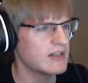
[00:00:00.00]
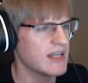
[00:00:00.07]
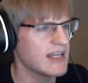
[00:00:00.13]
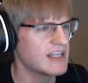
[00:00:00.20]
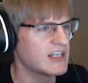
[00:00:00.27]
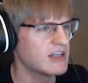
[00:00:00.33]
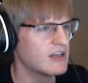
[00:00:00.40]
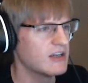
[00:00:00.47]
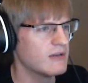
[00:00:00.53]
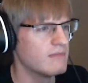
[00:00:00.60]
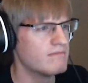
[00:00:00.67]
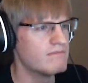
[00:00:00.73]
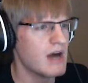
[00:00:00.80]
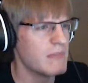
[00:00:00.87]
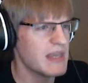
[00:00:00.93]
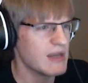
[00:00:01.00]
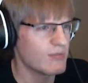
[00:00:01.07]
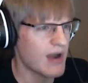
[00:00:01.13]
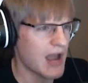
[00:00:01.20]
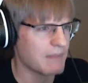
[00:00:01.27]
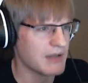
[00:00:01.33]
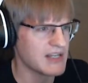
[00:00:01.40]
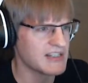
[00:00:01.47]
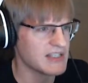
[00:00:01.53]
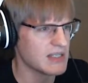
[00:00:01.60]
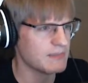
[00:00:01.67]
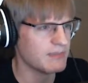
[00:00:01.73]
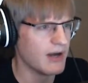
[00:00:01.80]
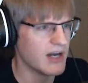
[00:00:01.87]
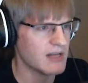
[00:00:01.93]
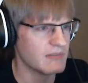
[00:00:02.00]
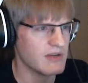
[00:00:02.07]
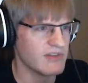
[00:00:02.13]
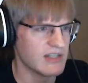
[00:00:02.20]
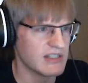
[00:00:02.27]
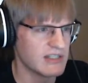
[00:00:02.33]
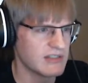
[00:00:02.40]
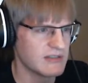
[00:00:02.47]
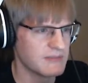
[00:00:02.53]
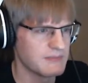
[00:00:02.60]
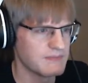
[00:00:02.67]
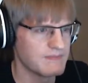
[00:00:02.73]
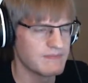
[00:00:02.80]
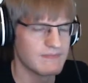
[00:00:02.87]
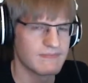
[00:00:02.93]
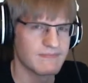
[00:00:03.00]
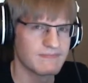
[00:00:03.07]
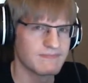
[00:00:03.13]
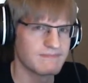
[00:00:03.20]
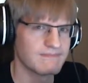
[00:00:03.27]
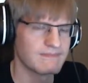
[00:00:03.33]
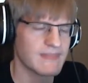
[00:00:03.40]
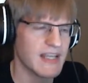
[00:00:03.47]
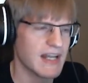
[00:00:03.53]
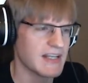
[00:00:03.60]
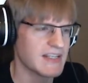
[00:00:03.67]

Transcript: like mummy wrappings at the bottom of it. And I